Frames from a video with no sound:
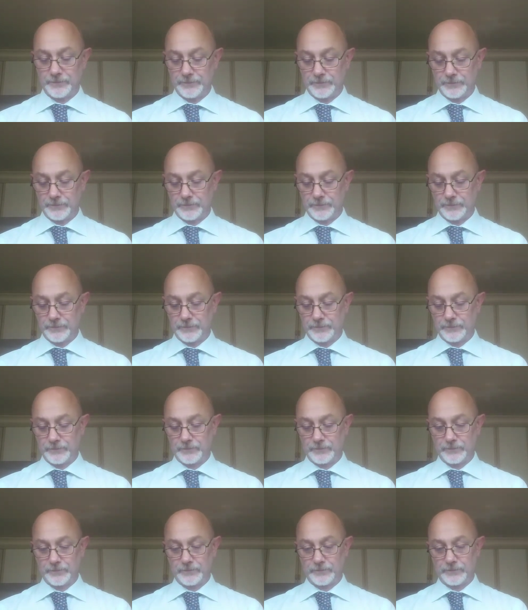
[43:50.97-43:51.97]

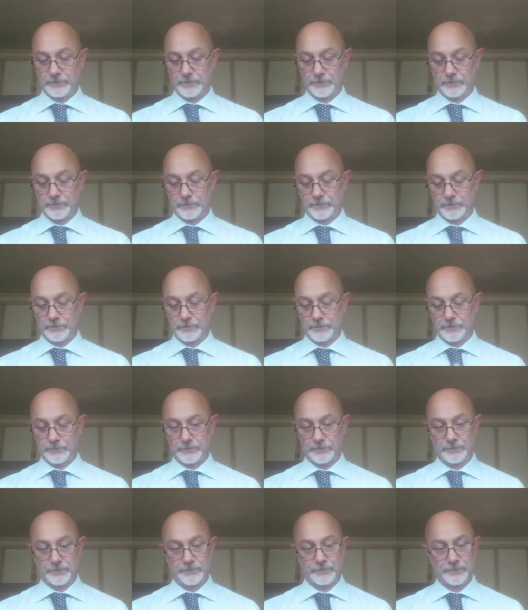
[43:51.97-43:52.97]

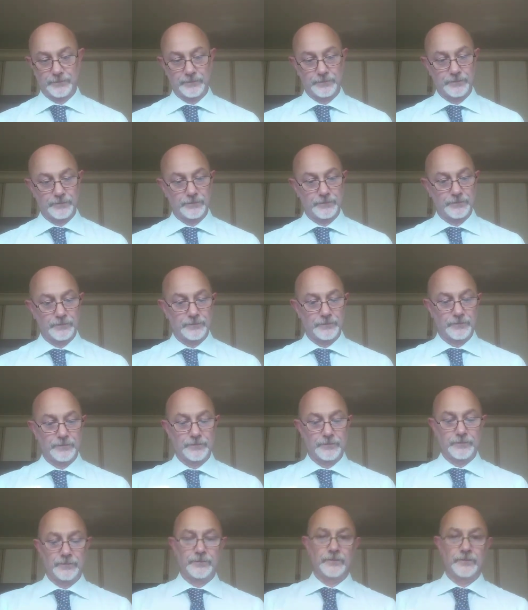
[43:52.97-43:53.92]
(silence)